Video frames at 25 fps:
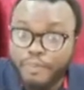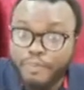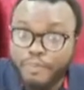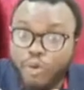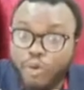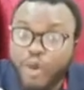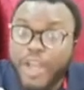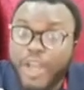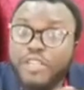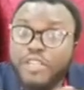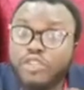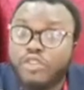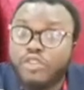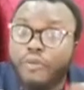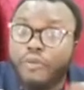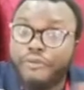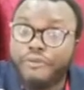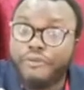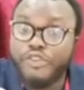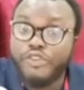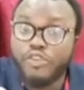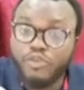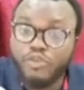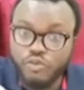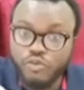point of
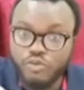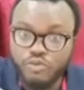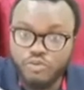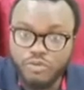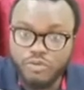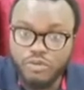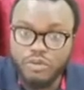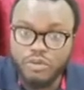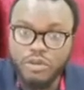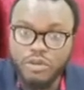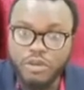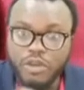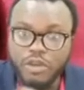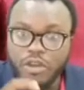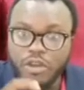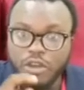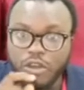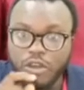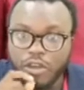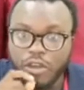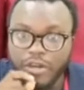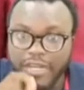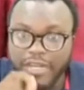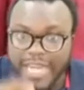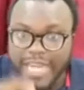view
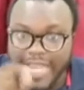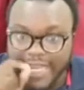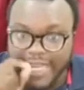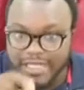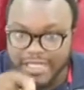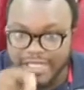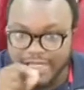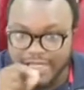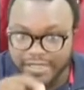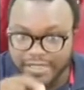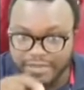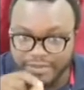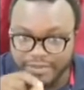connect